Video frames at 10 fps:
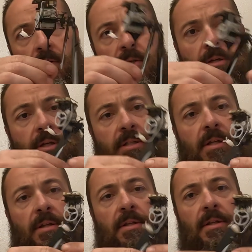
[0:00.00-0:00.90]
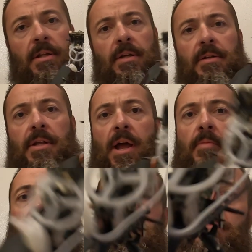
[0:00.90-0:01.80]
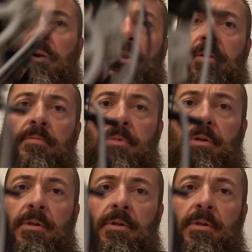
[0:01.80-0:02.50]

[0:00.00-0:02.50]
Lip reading: Just a little dab on the bottom.